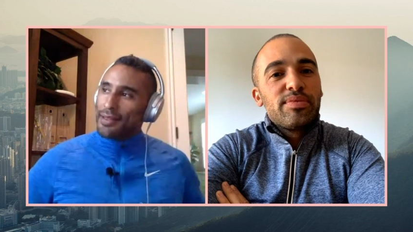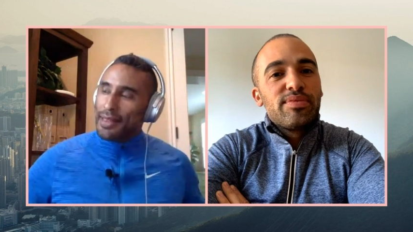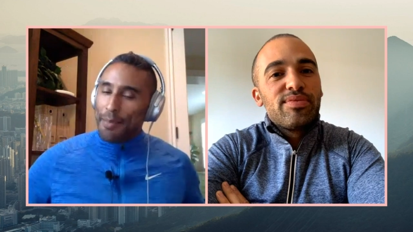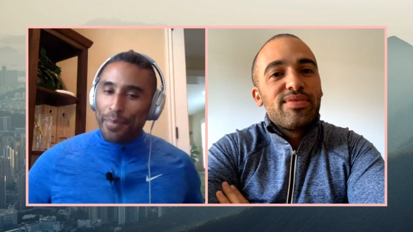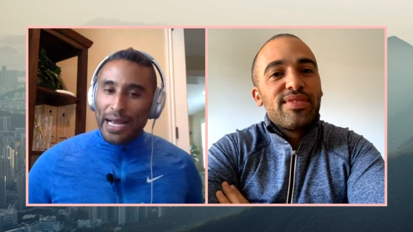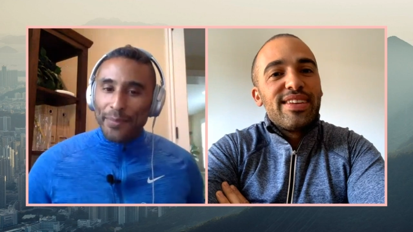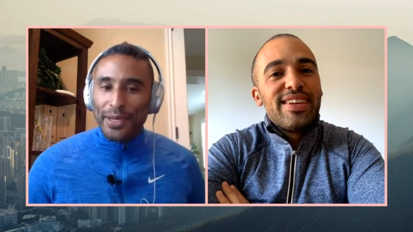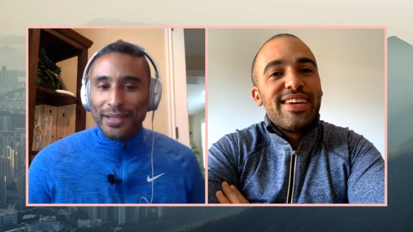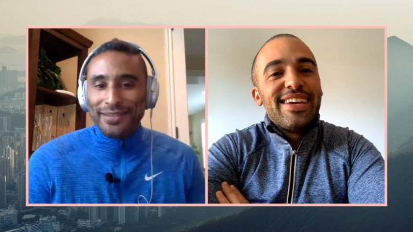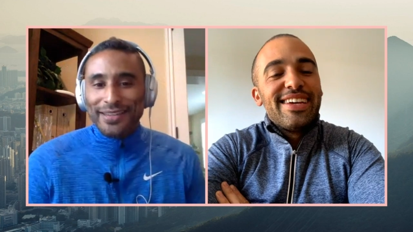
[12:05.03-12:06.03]
Speaker 1: that
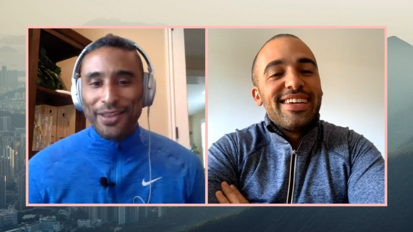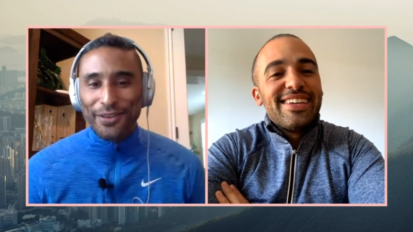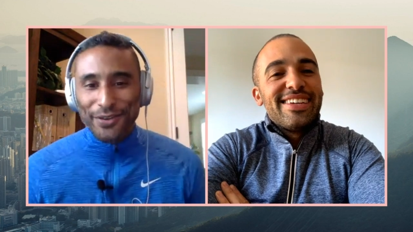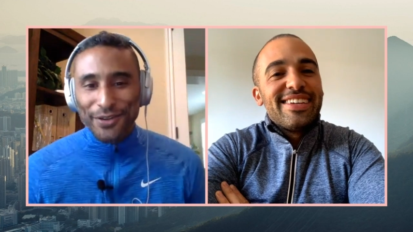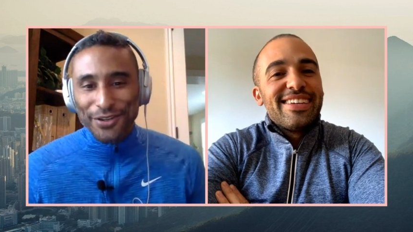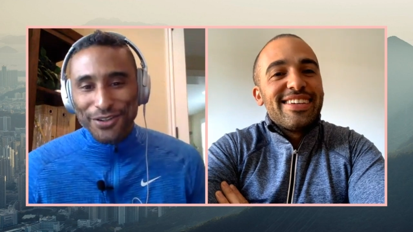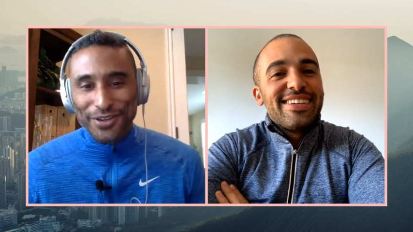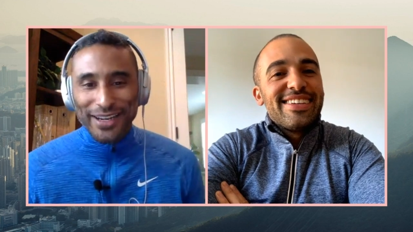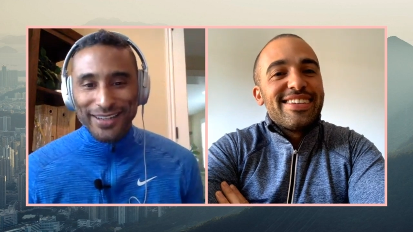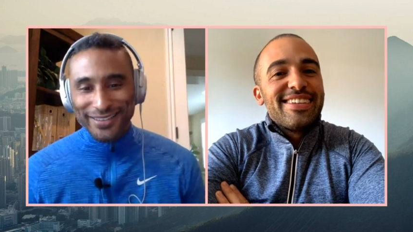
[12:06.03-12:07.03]
pipiness down the first
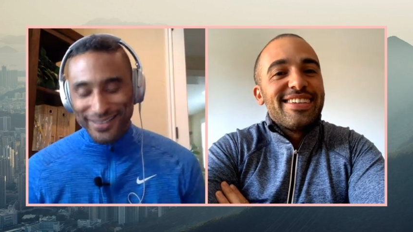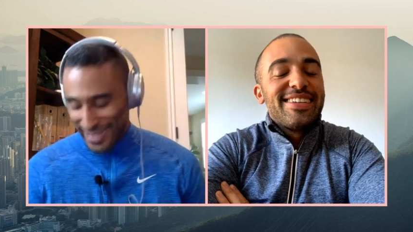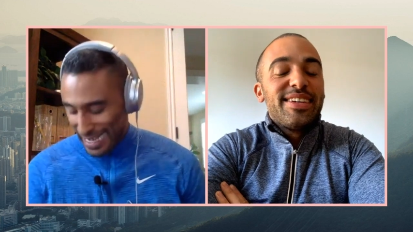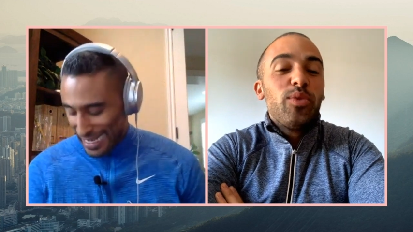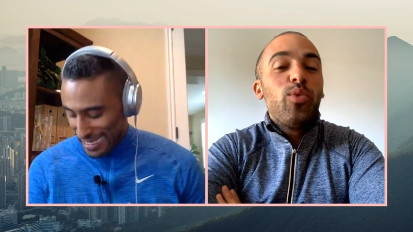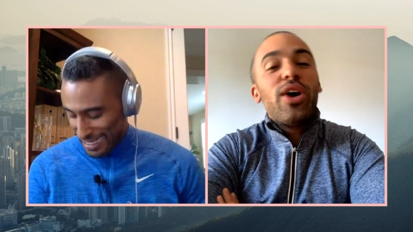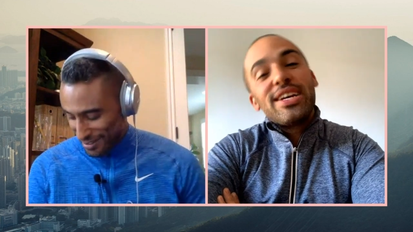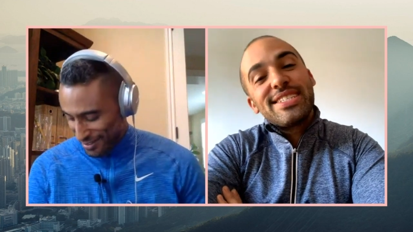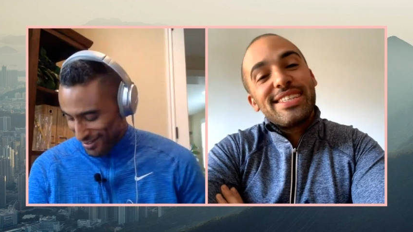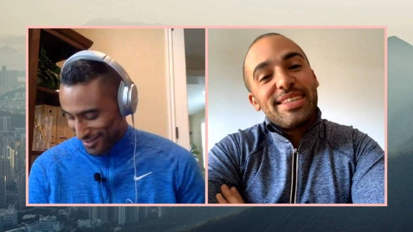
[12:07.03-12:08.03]
straight? That heat. Why,
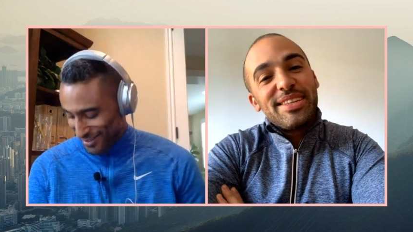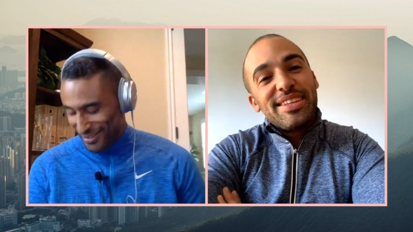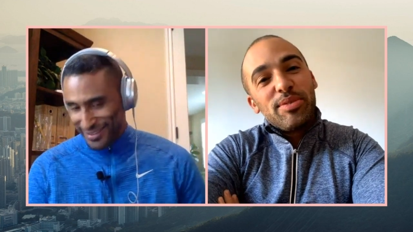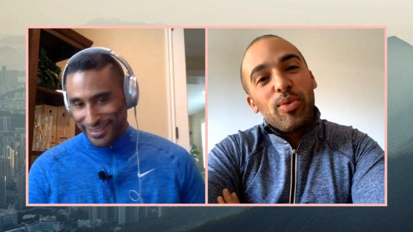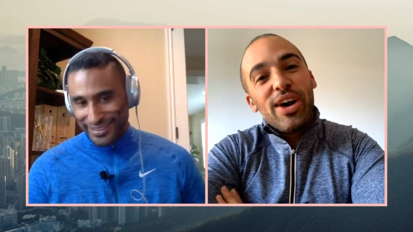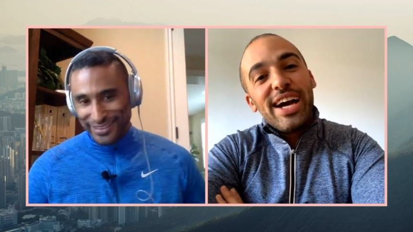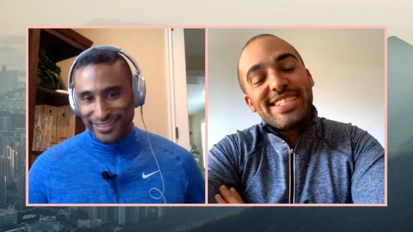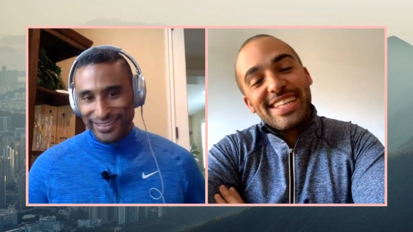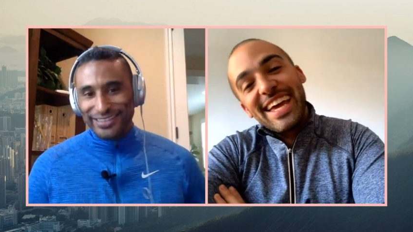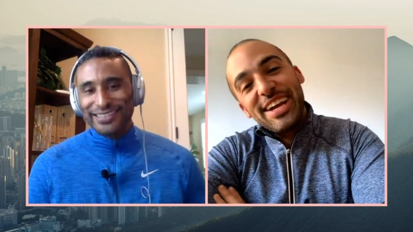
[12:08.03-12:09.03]
Speaker 2: why
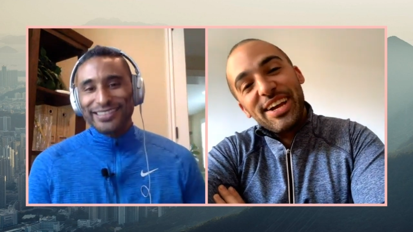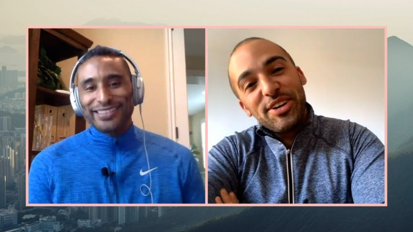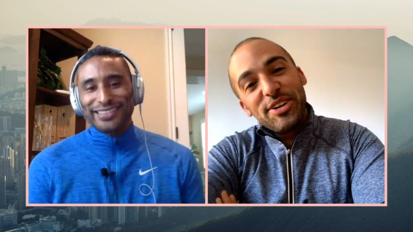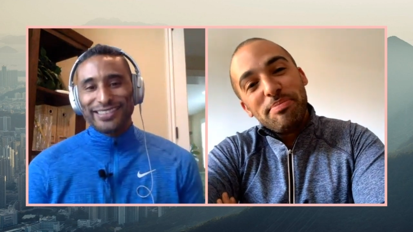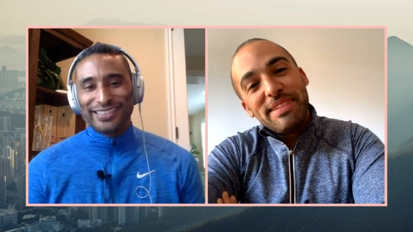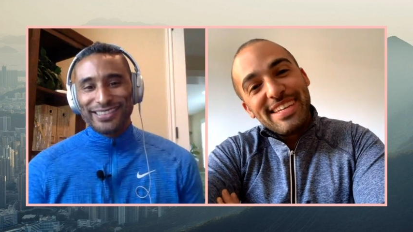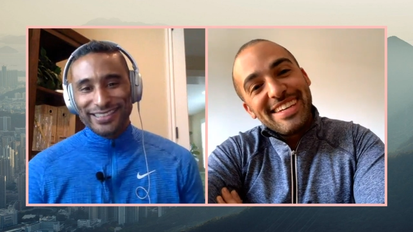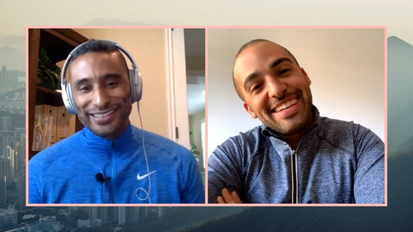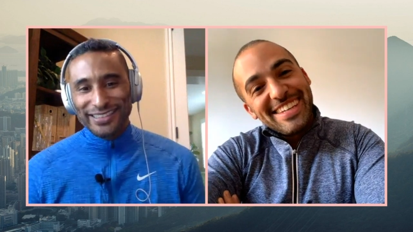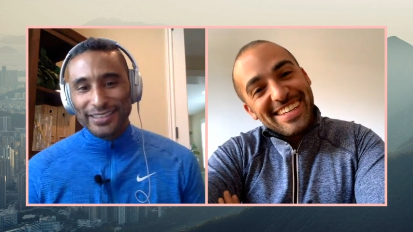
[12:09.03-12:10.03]
staying at home?
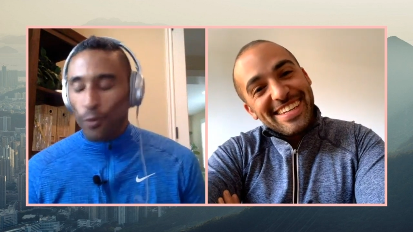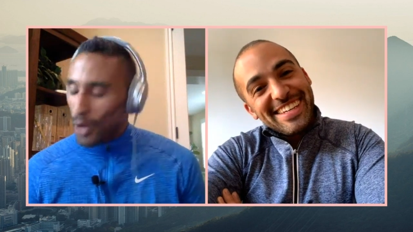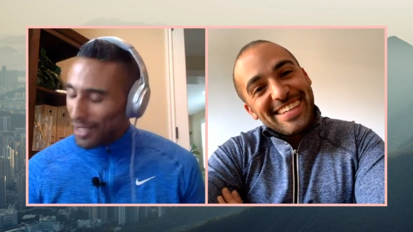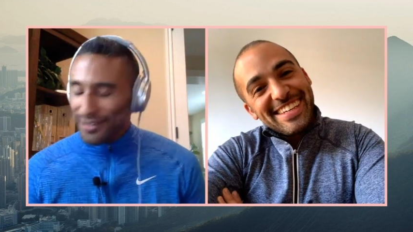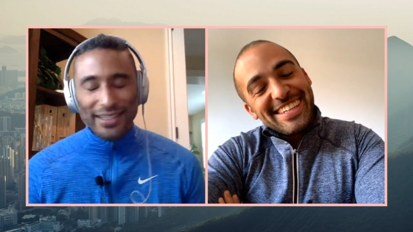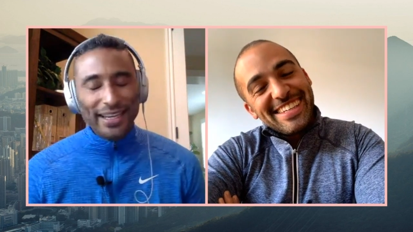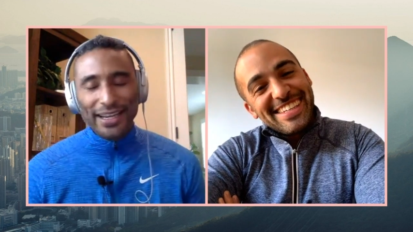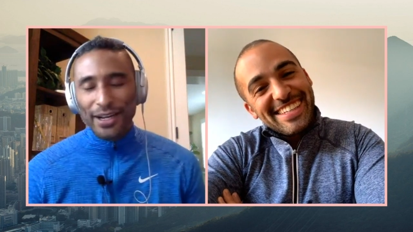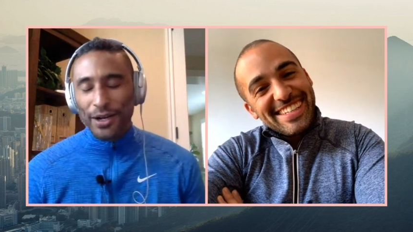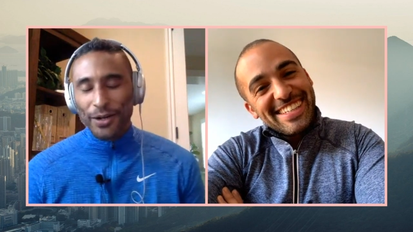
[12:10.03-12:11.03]
While staying
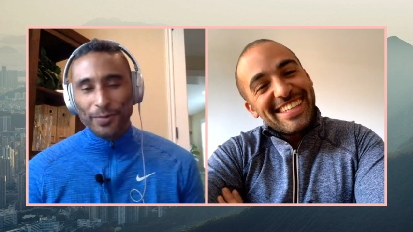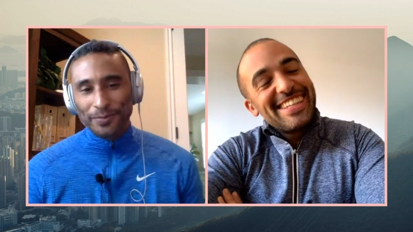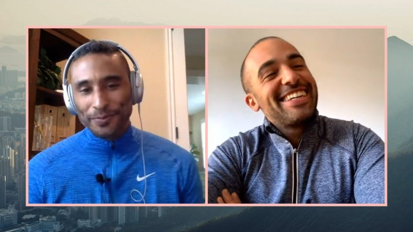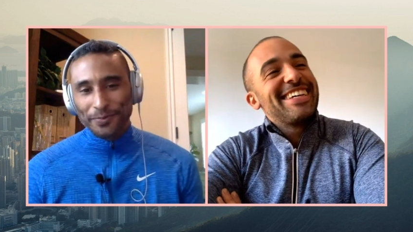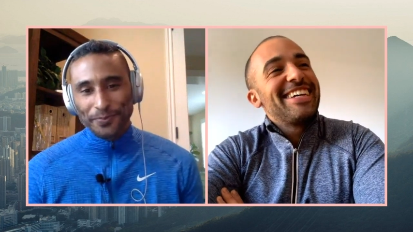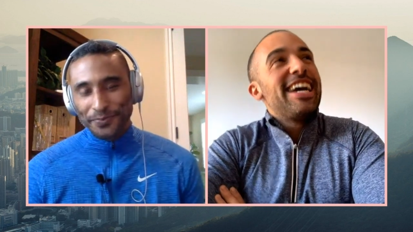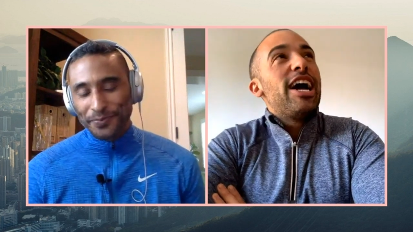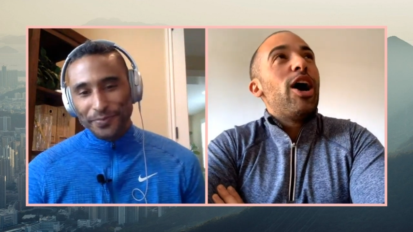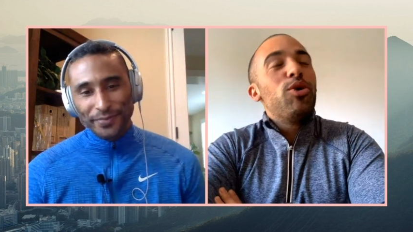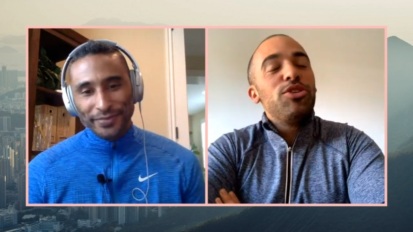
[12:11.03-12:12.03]
at home.
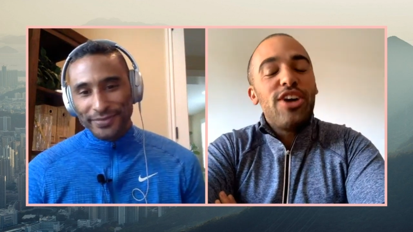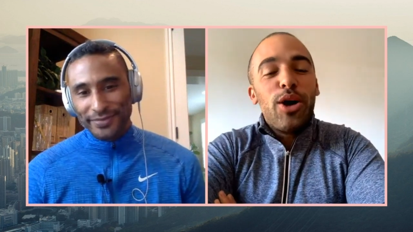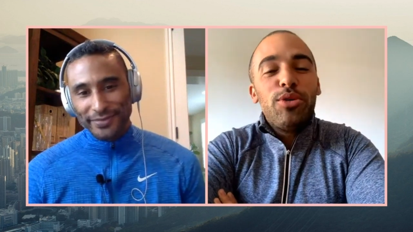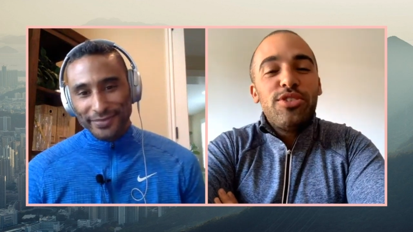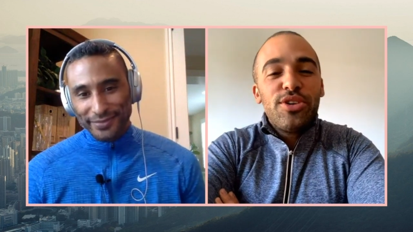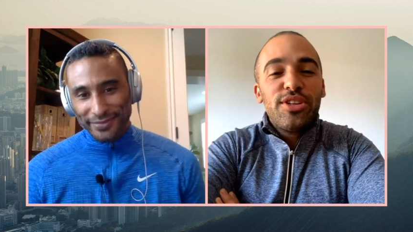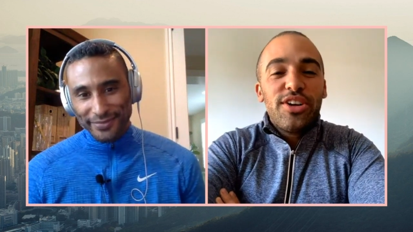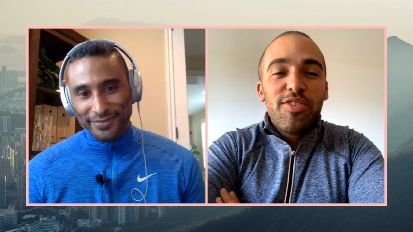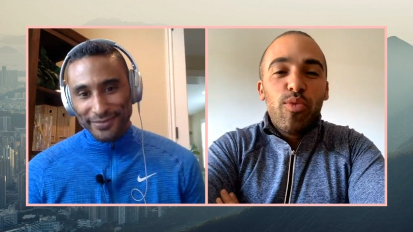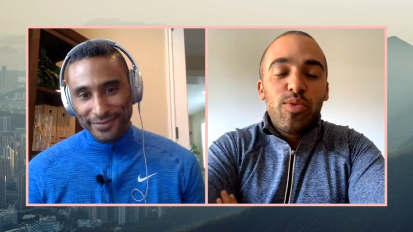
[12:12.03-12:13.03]
I would I would do a lot
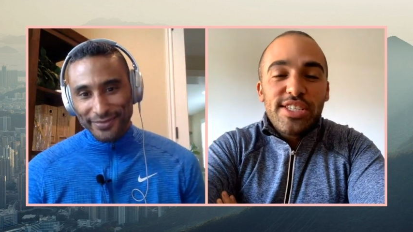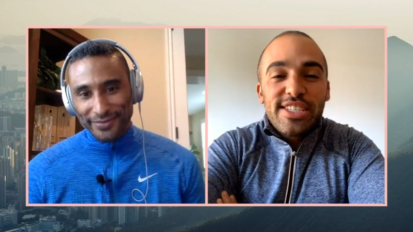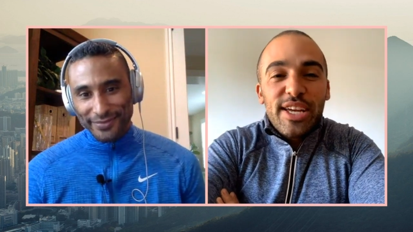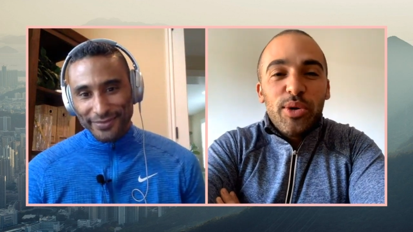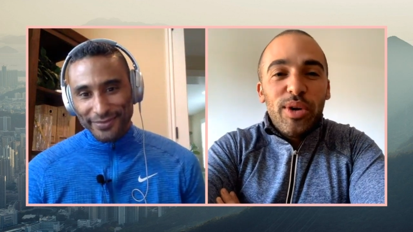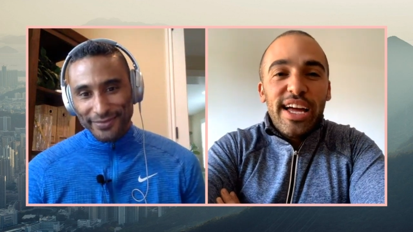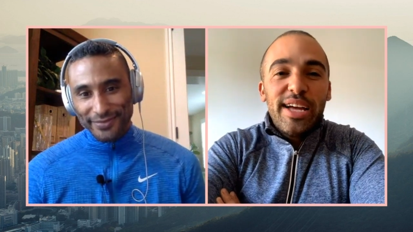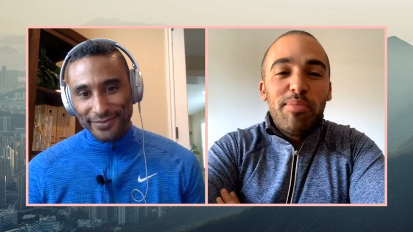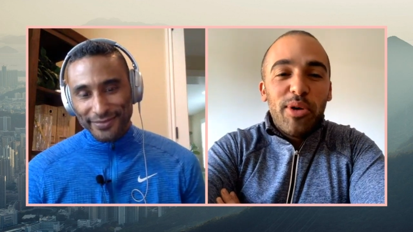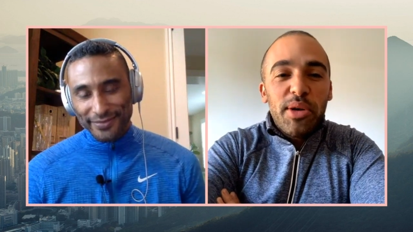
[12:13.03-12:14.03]
of single
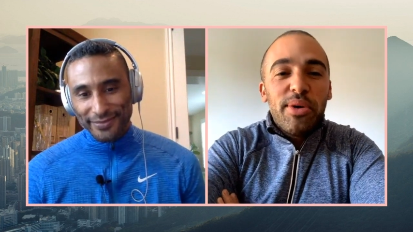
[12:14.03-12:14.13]
leg body